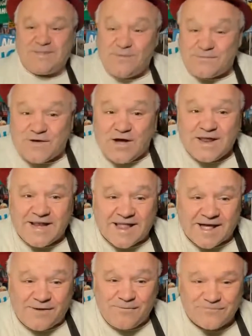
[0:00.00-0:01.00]
I've got it
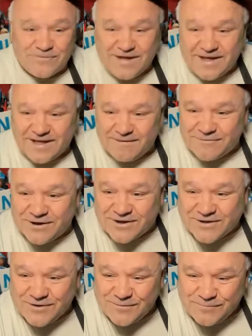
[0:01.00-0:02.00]
now, right? I'm going to
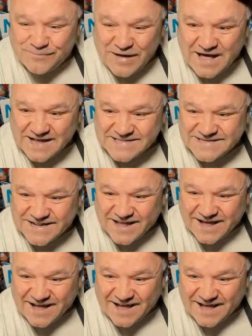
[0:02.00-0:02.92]
come back to that.